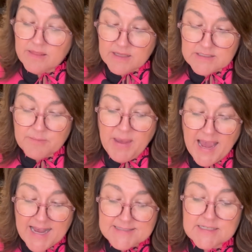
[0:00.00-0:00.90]

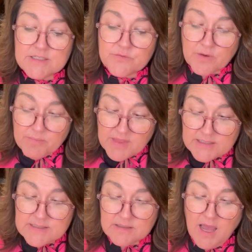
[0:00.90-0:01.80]

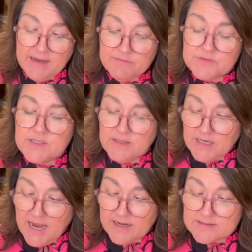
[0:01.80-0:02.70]
this life to the
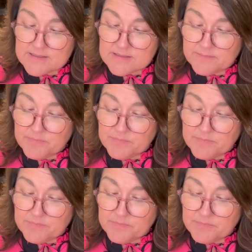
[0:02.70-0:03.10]
next.